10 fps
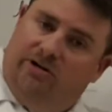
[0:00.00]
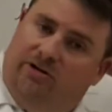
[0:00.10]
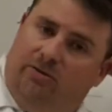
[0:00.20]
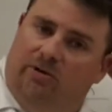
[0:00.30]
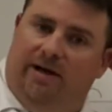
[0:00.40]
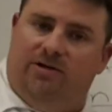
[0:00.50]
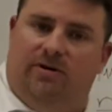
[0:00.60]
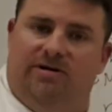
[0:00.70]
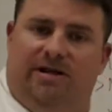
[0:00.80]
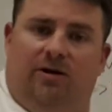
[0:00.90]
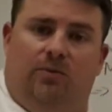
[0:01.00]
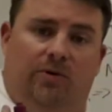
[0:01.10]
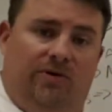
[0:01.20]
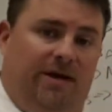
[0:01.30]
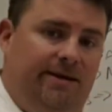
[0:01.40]
the 2 electrons that are
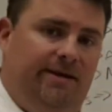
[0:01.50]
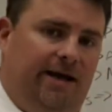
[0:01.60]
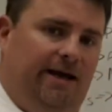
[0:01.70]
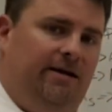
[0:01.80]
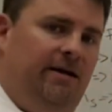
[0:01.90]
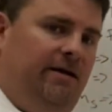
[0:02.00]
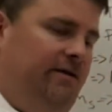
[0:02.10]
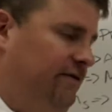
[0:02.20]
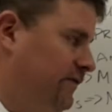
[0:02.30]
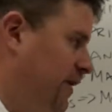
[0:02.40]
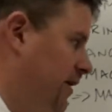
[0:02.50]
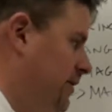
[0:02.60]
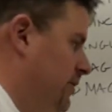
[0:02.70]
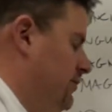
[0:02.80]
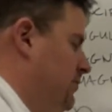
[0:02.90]
within that
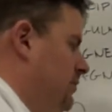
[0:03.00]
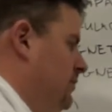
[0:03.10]
value,